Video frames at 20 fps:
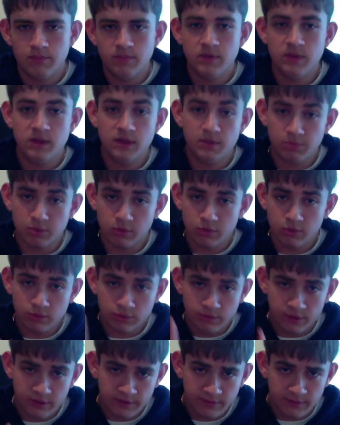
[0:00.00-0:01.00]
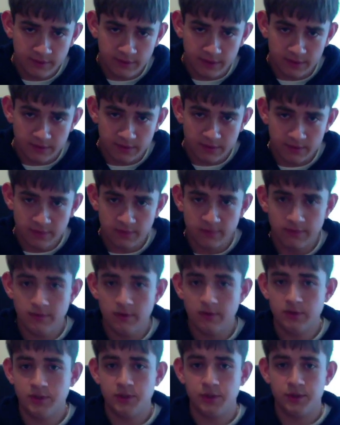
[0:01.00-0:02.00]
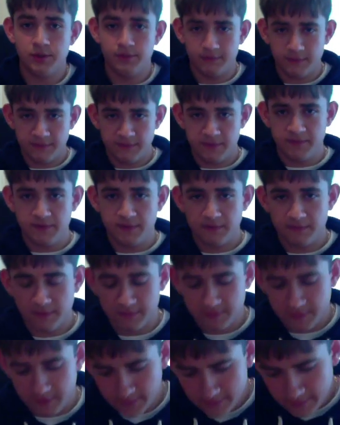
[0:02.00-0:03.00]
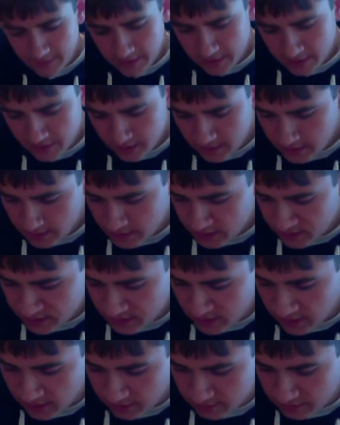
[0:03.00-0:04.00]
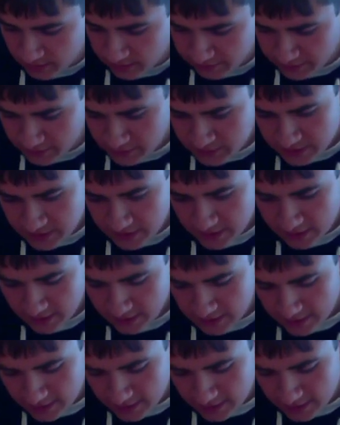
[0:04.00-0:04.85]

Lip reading: the previous version of the 50/50. Now, the first thing that